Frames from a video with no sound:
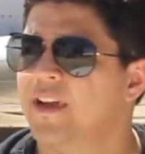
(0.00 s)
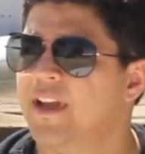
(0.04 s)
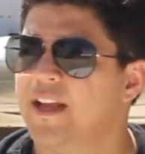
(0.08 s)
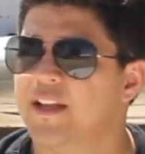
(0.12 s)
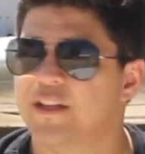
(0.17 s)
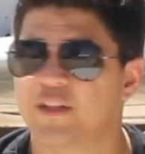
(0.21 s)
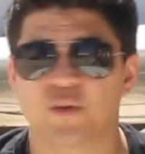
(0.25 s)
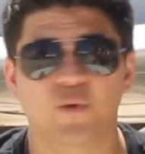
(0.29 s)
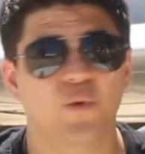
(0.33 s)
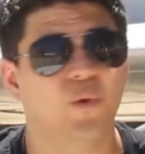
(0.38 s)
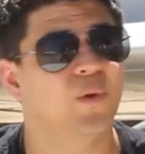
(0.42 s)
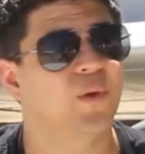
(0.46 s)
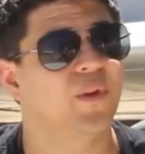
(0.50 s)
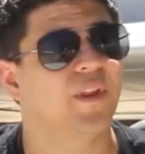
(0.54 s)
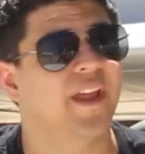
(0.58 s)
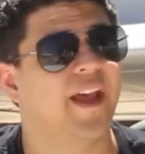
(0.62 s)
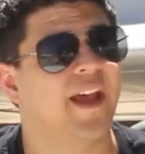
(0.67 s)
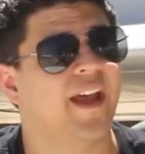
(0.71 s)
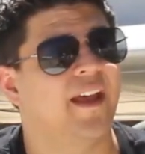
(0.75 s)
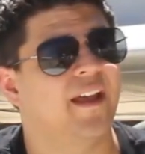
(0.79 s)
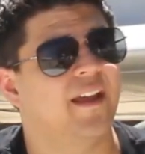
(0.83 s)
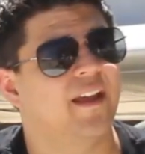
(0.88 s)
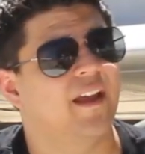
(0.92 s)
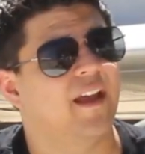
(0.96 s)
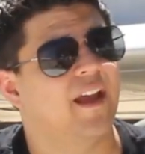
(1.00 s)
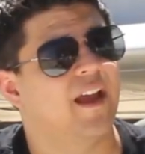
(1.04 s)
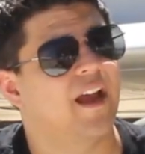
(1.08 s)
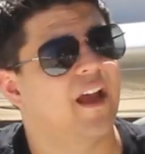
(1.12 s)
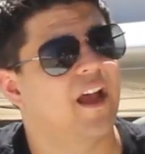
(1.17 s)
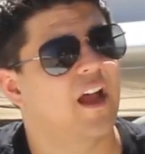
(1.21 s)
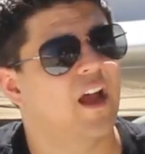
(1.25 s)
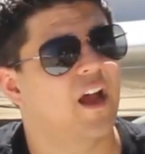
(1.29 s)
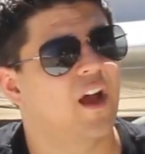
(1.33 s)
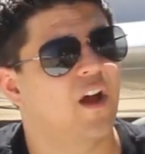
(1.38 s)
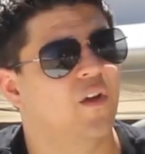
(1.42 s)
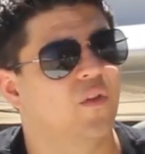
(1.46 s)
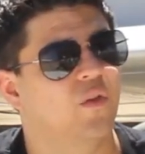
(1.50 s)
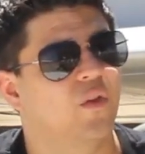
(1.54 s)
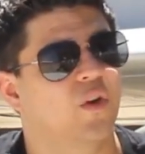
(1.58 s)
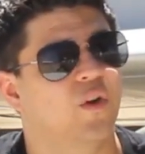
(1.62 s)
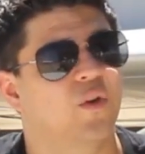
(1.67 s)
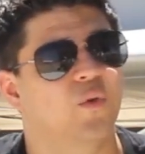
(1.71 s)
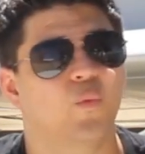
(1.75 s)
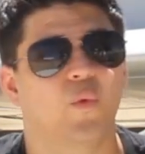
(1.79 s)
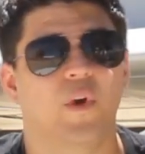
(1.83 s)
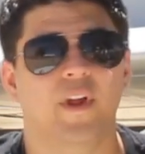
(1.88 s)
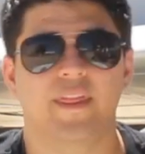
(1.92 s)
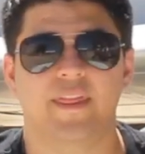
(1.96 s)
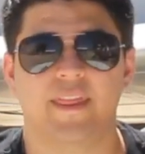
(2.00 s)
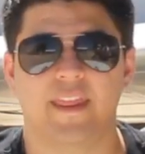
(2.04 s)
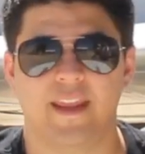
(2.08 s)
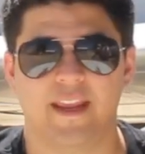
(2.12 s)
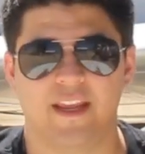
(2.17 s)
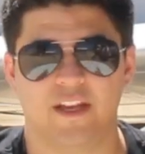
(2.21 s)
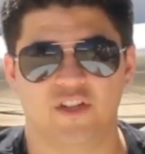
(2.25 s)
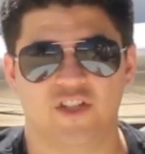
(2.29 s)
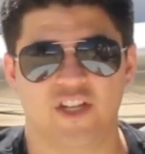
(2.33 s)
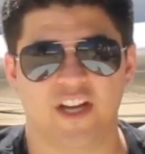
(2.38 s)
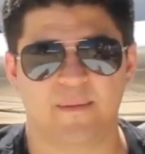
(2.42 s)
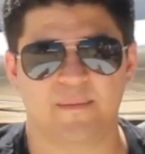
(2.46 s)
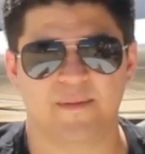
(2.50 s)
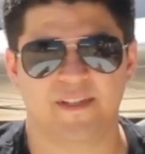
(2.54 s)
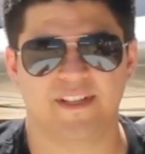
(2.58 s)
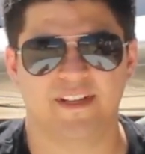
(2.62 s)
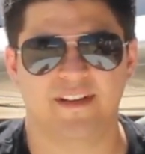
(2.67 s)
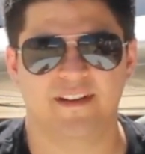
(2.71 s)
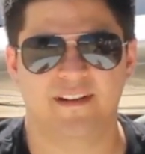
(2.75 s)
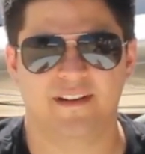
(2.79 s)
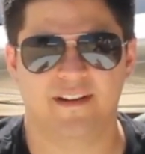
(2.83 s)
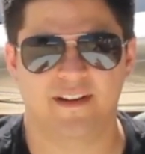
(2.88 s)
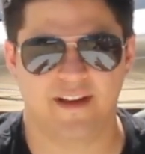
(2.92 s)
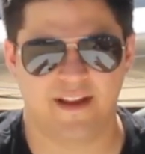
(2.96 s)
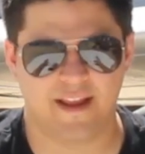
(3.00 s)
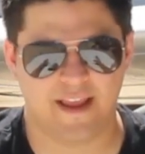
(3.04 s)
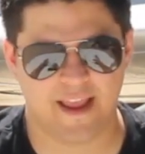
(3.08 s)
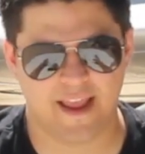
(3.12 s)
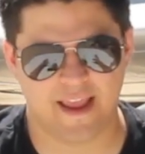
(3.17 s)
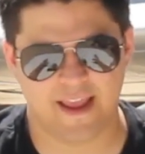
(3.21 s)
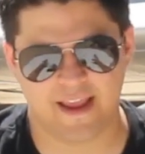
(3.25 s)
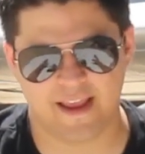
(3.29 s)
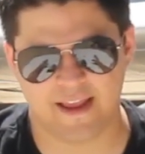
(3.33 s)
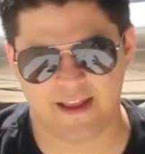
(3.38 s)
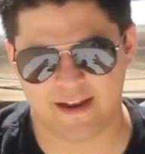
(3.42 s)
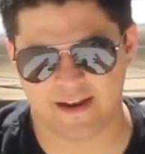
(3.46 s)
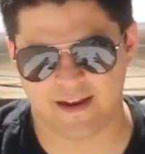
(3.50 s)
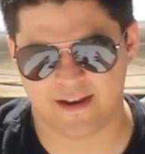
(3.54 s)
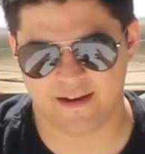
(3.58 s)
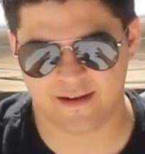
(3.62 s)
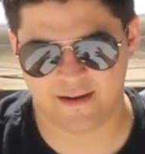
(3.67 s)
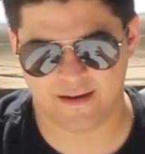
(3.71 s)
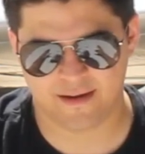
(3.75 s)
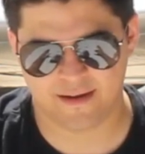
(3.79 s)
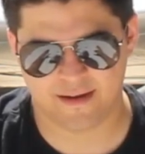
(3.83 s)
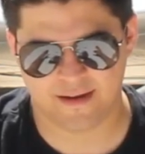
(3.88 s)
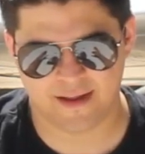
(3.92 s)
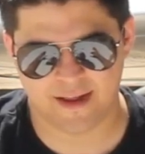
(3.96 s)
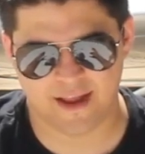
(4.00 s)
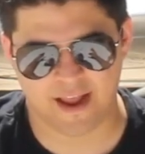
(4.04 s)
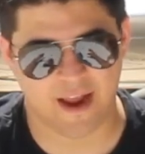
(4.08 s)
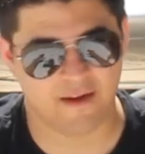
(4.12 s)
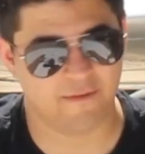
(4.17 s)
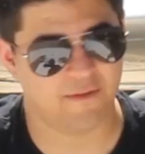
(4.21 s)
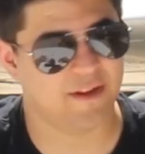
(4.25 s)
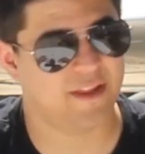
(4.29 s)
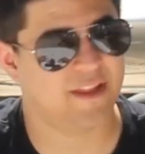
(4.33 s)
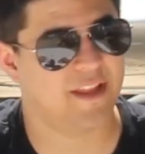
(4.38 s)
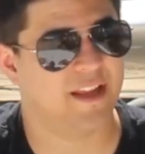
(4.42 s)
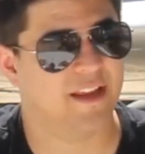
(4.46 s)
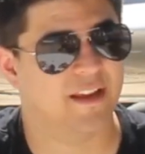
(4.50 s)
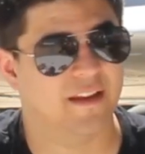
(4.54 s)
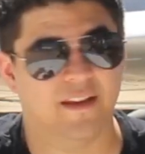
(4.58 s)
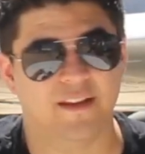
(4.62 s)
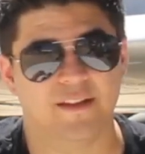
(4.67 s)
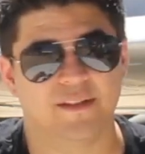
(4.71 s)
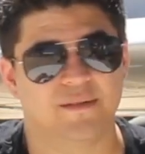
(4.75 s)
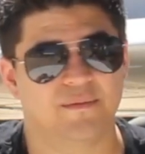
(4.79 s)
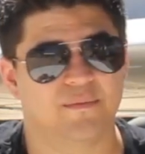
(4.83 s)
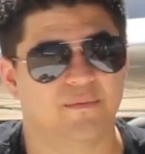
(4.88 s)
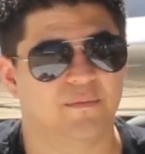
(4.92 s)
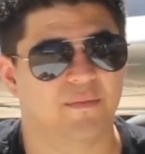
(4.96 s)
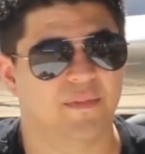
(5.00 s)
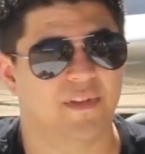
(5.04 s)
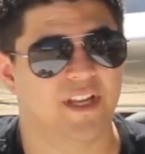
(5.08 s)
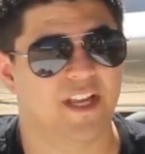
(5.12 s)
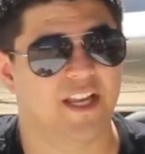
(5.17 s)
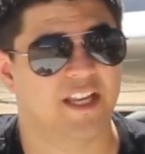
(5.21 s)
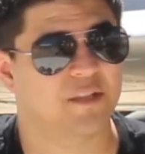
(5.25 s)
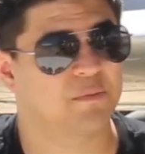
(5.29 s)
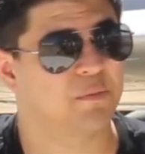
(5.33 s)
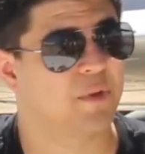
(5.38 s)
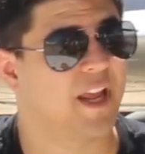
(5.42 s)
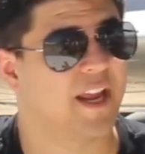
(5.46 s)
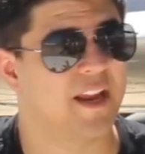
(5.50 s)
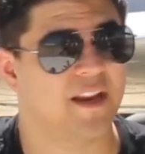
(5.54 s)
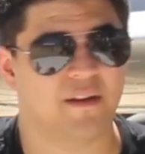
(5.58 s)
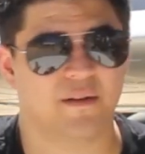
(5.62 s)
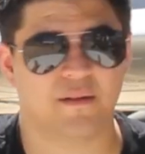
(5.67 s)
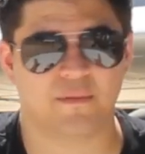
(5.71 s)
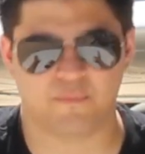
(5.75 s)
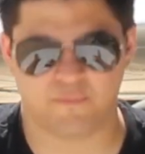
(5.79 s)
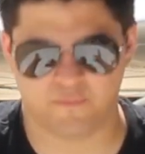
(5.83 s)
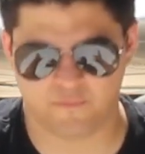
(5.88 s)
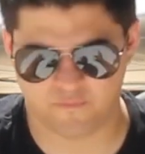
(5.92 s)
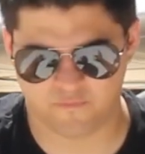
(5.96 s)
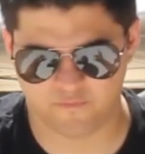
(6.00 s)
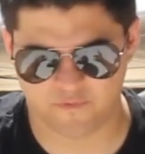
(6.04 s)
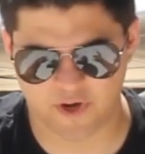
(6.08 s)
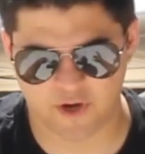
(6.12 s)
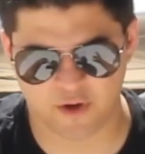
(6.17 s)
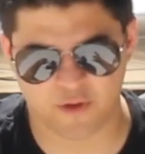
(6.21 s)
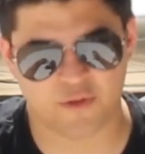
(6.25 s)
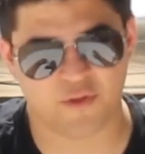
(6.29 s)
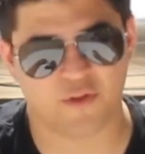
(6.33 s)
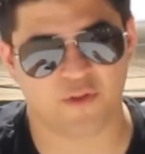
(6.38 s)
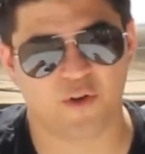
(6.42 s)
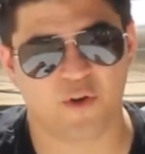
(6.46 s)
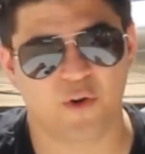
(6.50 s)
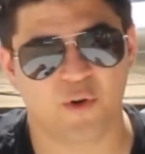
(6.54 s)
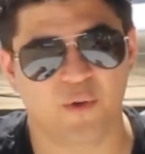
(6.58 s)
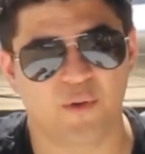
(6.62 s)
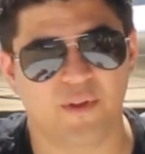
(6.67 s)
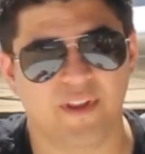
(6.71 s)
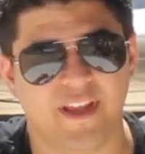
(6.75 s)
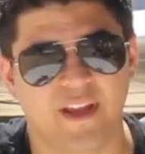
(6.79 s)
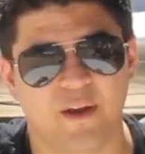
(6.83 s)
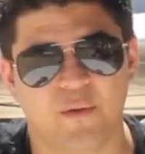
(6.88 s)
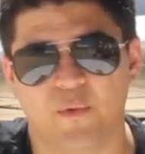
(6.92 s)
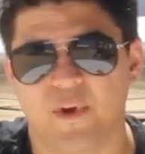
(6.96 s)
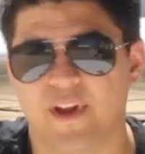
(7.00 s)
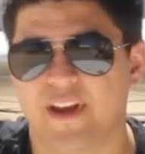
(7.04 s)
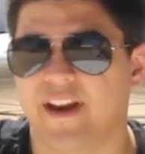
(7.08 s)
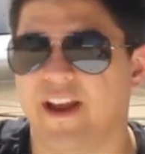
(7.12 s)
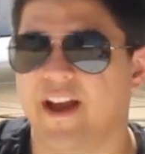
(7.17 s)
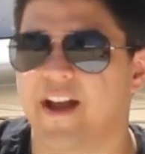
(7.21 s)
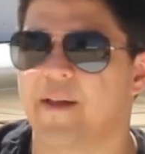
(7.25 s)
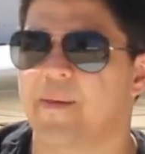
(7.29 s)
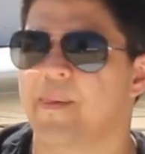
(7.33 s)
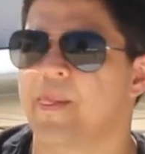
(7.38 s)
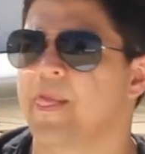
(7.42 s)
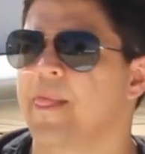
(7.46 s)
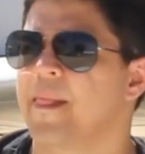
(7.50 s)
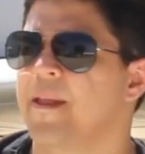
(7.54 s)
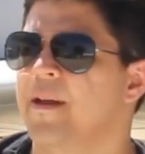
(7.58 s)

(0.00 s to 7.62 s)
It's cool that I'll learn one thing in Jeppson and everything is explained very thoroughly and whatnot,